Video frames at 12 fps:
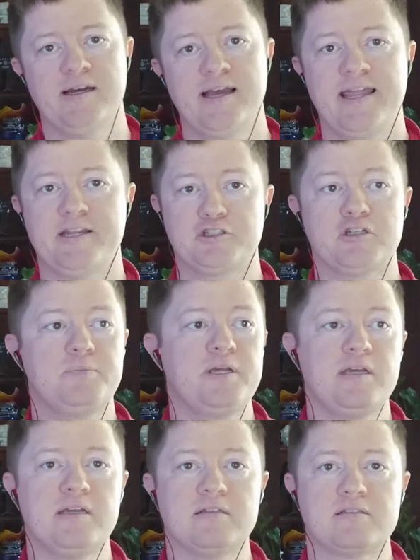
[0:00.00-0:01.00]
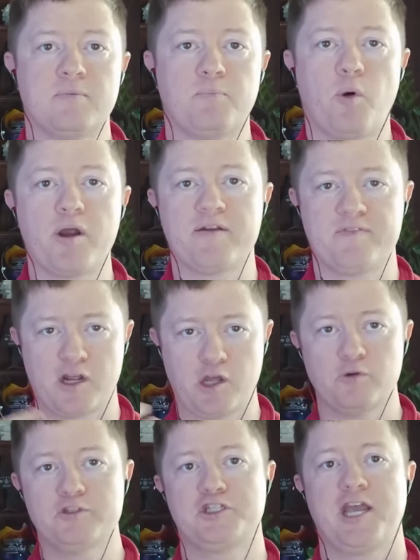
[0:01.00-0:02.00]
And it should be some point of
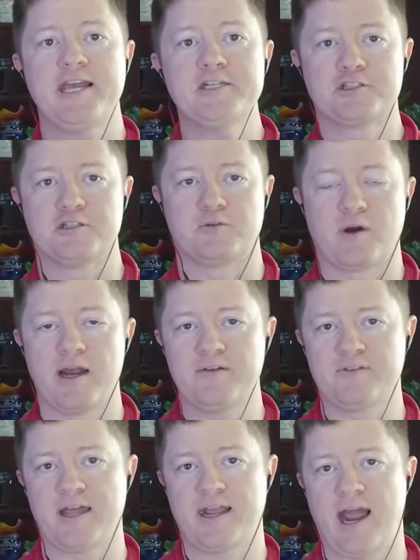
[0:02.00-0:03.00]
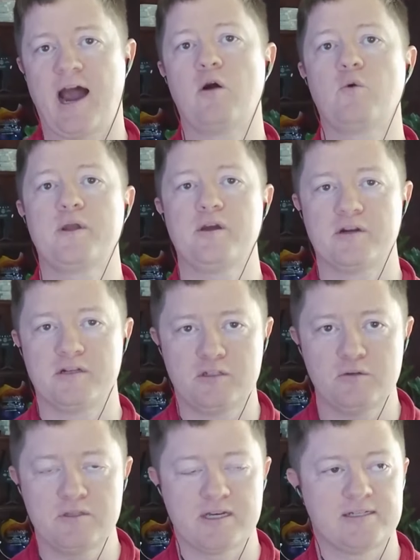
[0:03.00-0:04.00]
negotiation, right? Of like, how are we going to
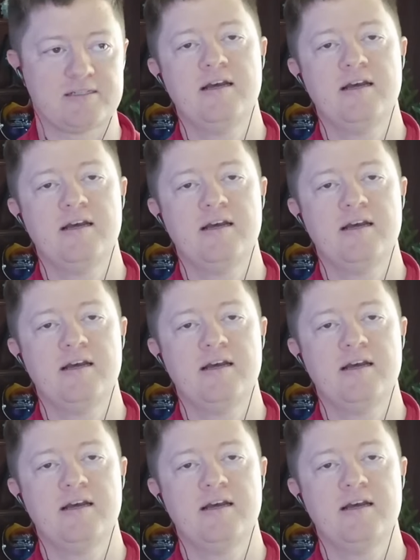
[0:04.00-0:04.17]
do this?